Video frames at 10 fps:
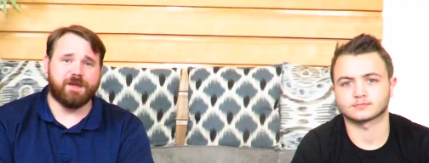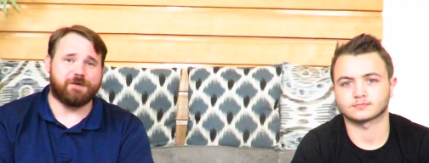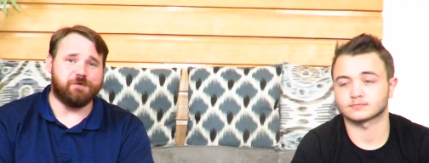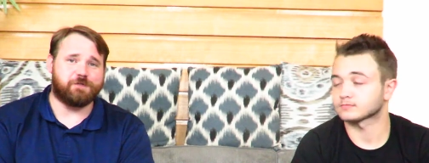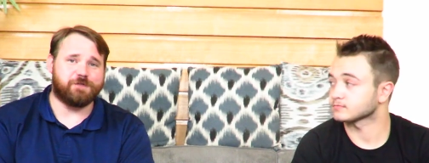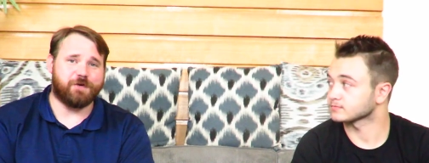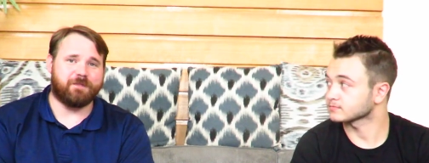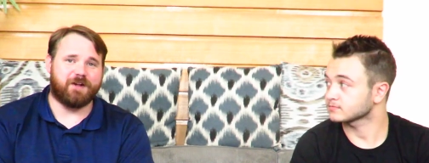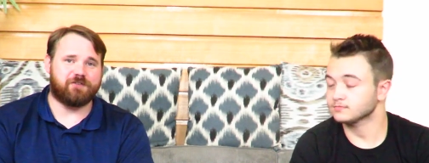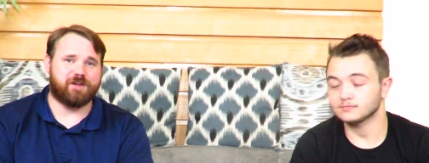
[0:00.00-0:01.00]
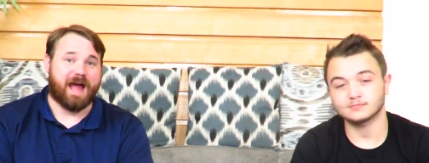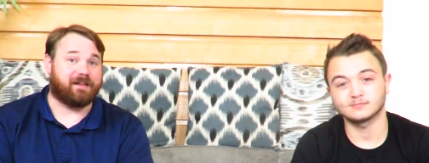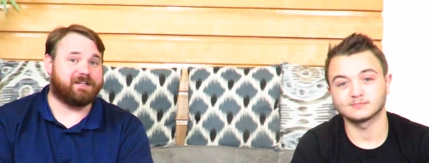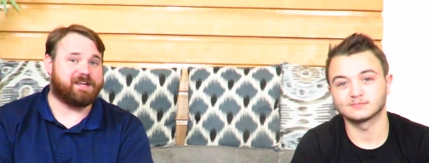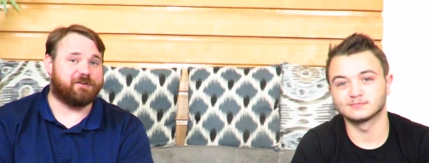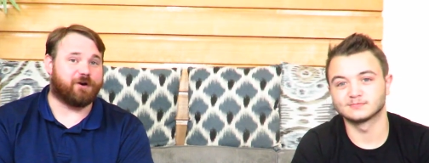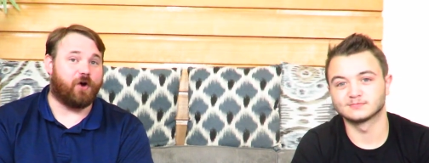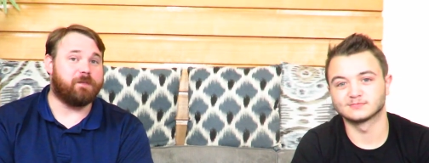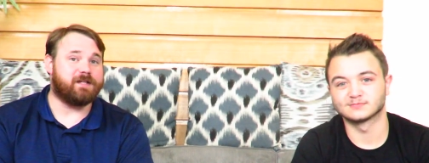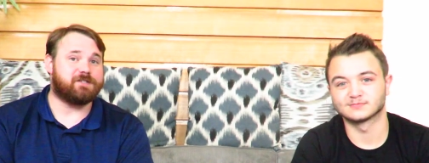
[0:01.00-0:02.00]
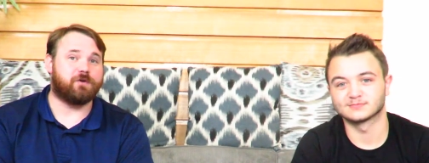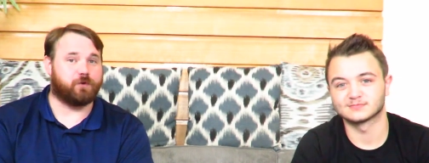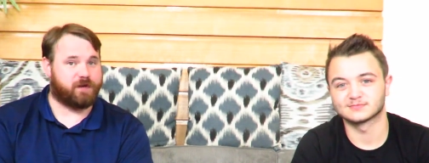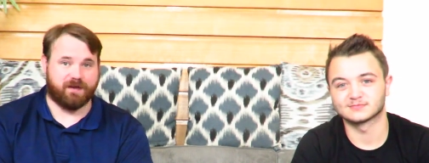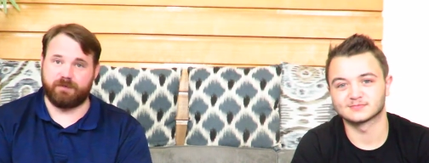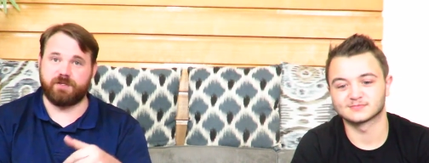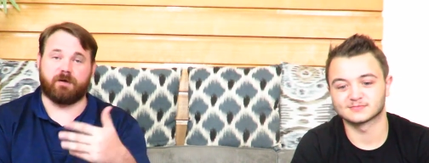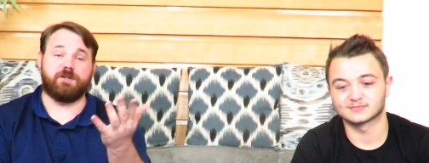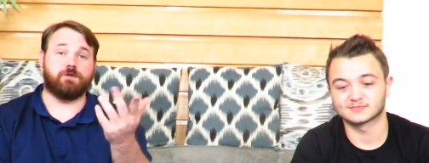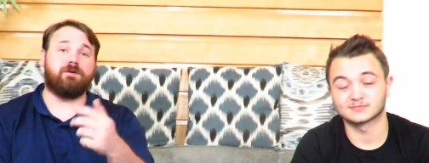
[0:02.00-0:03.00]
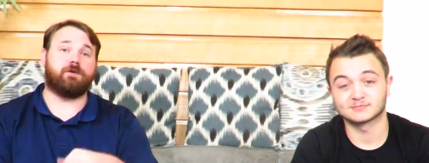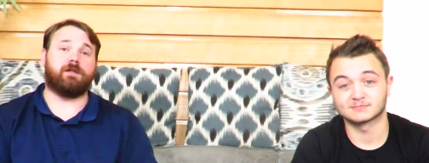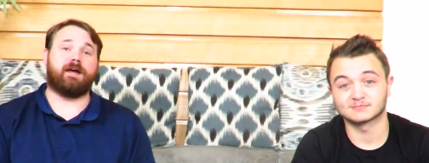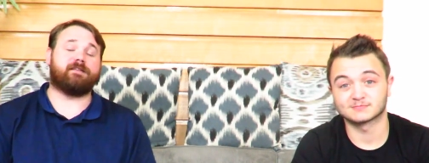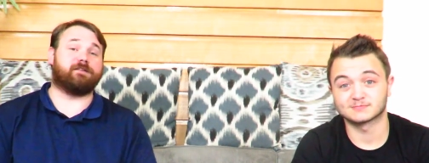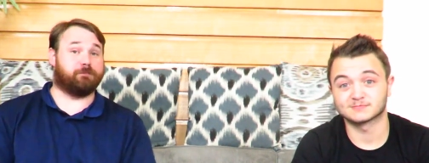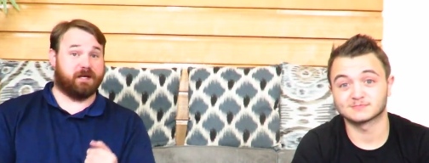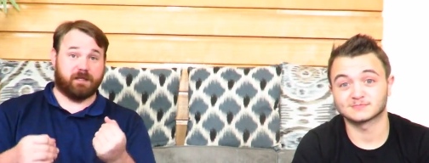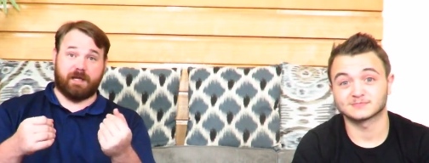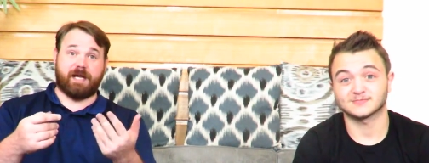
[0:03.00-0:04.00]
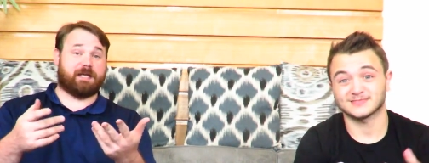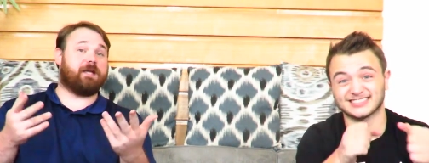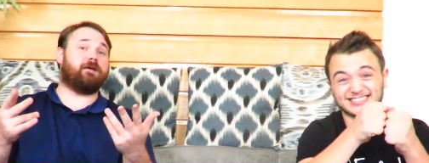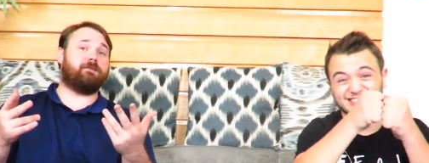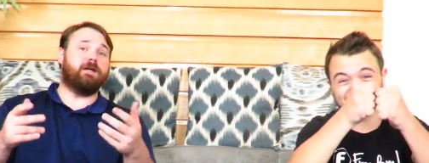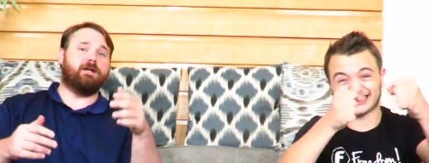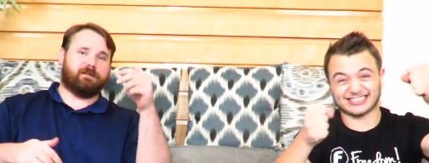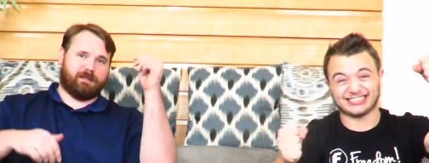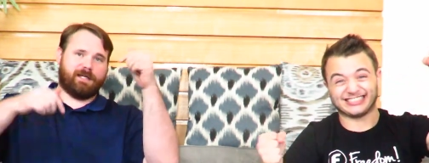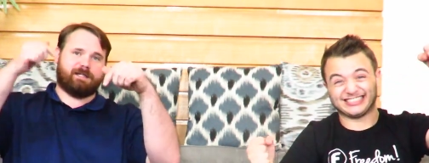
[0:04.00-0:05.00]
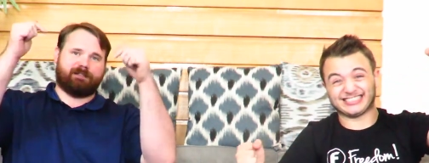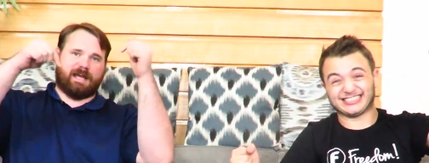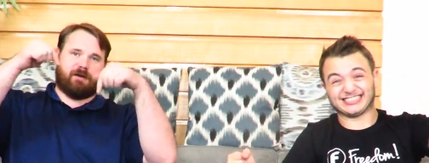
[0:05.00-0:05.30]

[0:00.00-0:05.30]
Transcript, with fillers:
Speaker 1: Thank you so much to Alexander Obitz, who gave us our intro. If you'd like to be like him, link